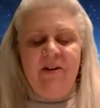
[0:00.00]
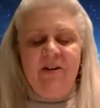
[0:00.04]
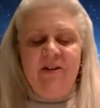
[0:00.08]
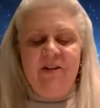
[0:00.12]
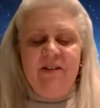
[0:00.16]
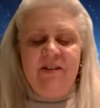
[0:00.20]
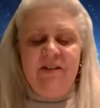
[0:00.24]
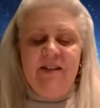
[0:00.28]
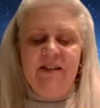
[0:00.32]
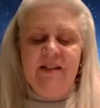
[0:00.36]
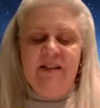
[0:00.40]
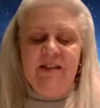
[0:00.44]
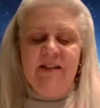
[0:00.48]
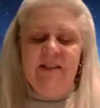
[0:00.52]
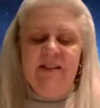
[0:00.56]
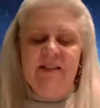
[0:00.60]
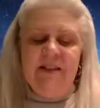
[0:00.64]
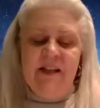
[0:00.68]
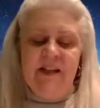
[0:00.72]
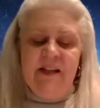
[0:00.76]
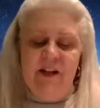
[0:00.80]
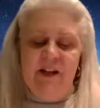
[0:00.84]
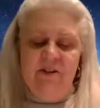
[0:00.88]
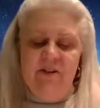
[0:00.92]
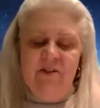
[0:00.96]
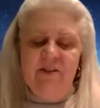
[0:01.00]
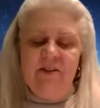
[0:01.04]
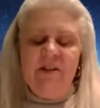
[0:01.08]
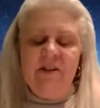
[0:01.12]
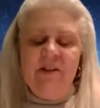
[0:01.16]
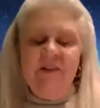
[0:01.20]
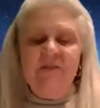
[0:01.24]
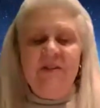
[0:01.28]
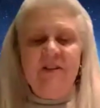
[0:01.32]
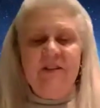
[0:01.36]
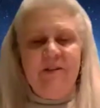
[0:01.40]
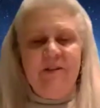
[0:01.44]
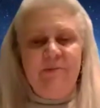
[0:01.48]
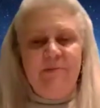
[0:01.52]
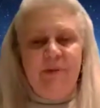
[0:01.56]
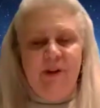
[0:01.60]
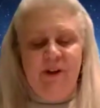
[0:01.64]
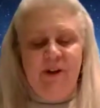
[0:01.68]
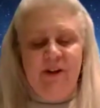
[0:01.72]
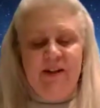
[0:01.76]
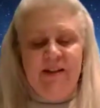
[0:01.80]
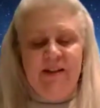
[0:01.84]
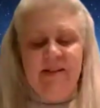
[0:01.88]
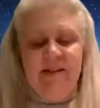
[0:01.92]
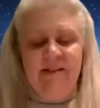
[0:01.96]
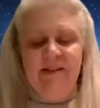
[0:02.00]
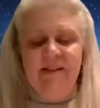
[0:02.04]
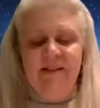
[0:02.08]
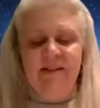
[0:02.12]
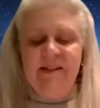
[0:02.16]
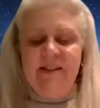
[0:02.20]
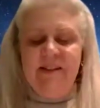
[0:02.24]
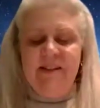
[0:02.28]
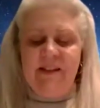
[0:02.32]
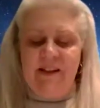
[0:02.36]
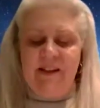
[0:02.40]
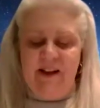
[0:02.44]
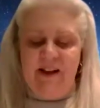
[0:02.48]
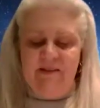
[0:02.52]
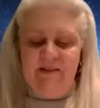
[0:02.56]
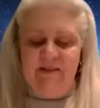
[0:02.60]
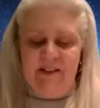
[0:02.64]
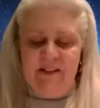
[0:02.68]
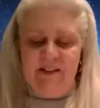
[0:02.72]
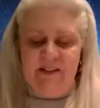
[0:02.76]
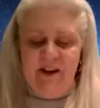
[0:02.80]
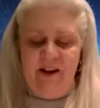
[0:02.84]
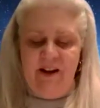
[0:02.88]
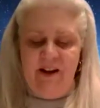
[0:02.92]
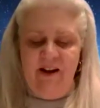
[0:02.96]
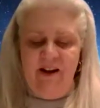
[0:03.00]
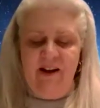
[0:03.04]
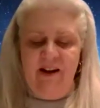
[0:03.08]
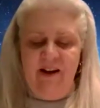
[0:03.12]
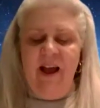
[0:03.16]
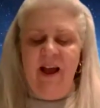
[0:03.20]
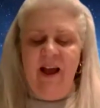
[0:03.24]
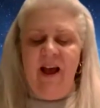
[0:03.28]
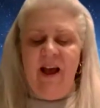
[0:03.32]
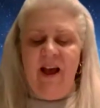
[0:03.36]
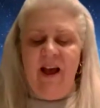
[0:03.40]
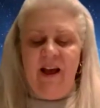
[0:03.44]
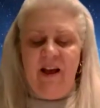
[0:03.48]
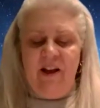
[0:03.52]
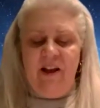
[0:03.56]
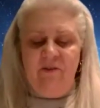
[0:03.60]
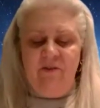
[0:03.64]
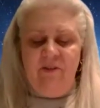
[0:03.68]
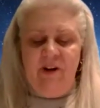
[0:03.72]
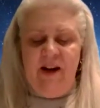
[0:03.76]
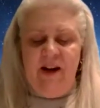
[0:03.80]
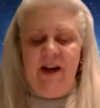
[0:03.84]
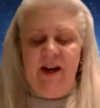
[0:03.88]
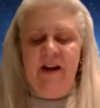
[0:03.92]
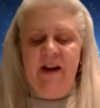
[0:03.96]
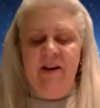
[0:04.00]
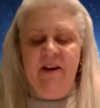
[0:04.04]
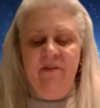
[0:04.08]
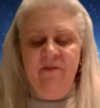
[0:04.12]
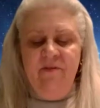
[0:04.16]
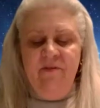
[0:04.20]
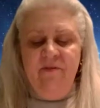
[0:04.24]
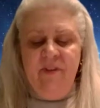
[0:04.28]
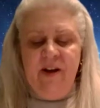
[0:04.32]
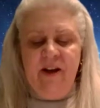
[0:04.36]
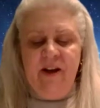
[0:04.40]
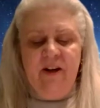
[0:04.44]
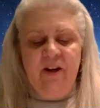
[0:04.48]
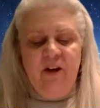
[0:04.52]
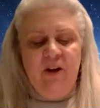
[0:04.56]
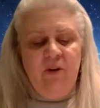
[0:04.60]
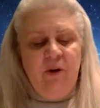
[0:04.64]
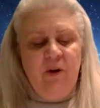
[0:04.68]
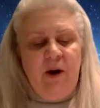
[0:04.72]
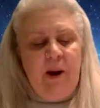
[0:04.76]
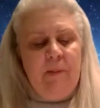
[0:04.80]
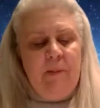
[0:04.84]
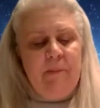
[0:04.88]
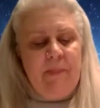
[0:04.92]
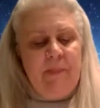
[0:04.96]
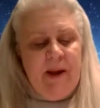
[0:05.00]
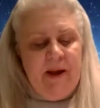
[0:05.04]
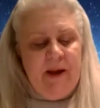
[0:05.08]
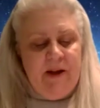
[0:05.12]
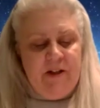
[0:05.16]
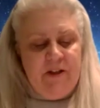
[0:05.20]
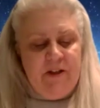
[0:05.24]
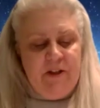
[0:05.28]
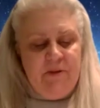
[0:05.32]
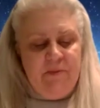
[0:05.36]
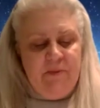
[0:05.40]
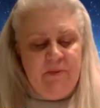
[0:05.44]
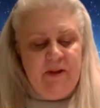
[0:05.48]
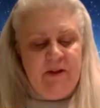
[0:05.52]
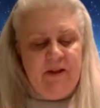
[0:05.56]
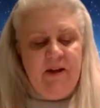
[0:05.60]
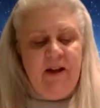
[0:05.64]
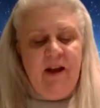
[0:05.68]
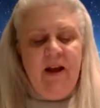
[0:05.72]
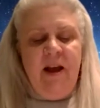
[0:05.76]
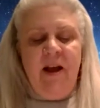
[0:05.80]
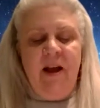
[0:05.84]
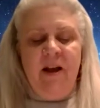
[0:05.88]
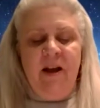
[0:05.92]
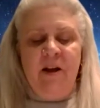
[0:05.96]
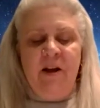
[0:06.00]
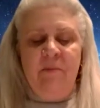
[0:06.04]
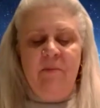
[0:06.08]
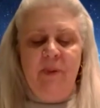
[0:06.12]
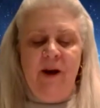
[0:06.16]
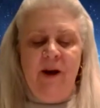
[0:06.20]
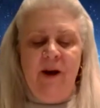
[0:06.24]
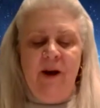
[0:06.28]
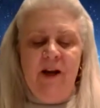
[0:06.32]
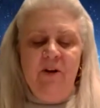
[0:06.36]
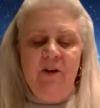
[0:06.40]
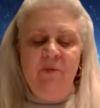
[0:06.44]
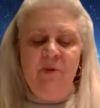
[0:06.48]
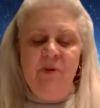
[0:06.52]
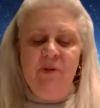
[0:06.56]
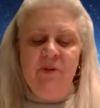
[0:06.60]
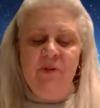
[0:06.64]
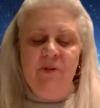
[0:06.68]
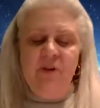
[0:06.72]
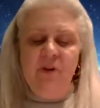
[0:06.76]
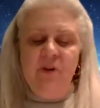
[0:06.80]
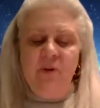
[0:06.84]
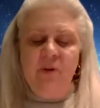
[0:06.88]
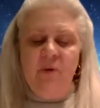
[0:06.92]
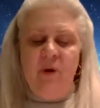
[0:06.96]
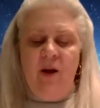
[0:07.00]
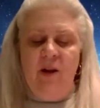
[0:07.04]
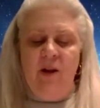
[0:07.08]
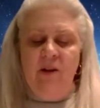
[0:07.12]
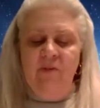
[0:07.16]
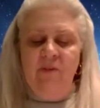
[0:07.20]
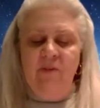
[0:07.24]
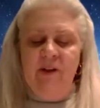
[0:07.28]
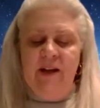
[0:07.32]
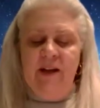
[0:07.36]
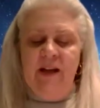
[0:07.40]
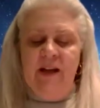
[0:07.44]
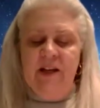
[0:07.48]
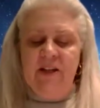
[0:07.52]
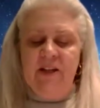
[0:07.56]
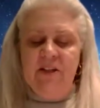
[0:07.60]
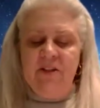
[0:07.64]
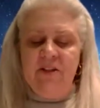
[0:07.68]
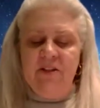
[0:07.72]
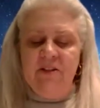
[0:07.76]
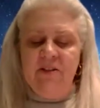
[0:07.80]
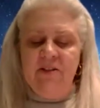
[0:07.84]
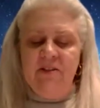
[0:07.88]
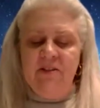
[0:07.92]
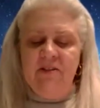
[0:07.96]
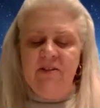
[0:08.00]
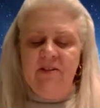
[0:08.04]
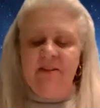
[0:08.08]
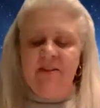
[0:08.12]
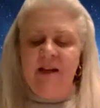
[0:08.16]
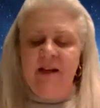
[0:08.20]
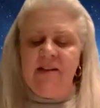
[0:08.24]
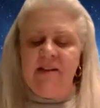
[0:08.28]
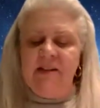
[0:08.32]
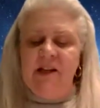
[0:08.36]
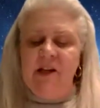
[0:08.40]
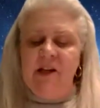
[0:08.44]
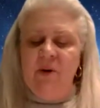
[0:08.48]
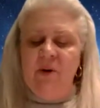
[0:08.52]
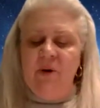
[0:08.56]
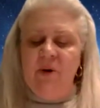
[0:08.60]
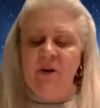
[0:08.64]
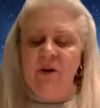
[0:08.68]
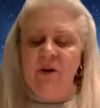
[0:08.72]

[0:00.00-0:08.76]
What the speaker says: Her 6 years of experience in livestock and rain-fed crop management, combined with her qualifications as a